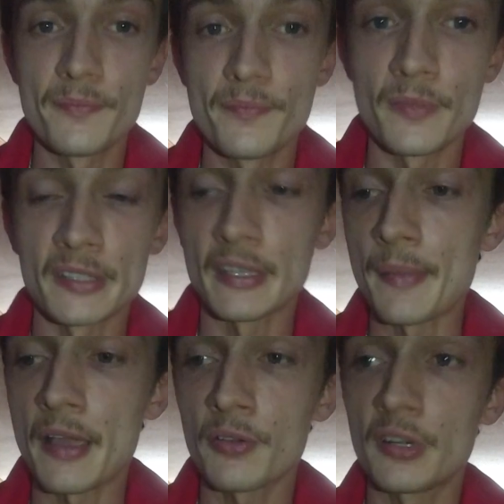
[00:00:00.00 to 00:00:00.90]
Because I'm
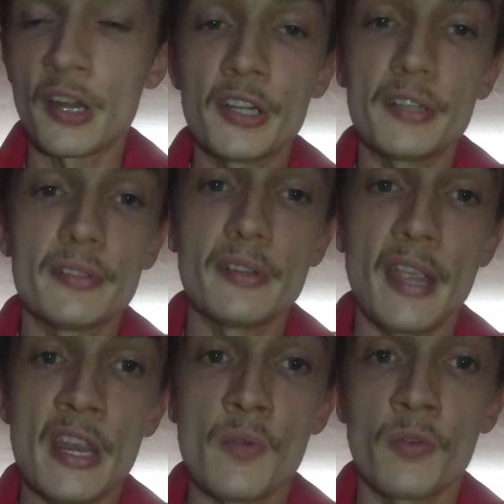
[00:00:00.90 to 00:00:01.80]
not going to hurt
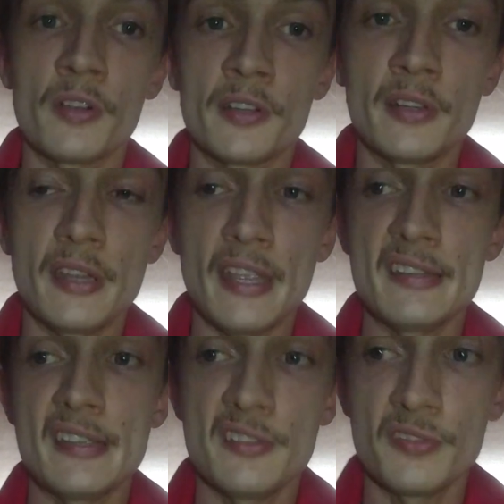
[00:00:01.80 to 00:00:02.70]
anyone
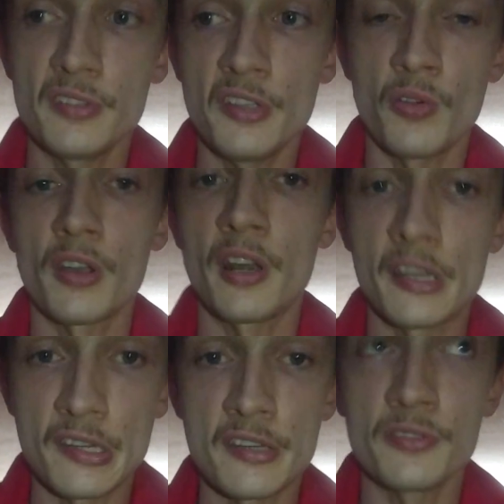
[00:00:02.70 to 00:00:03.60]
intentionally or
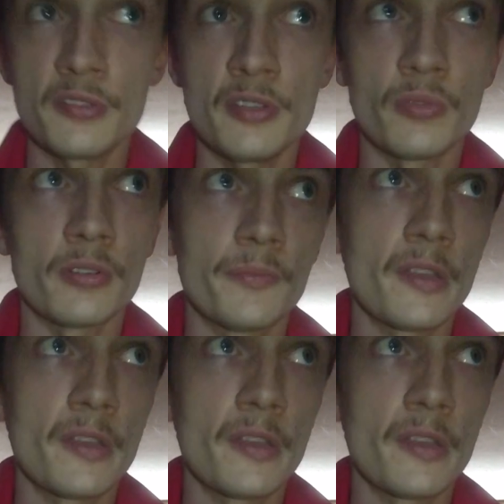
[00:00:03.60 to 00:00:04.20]
unintentionally. Well,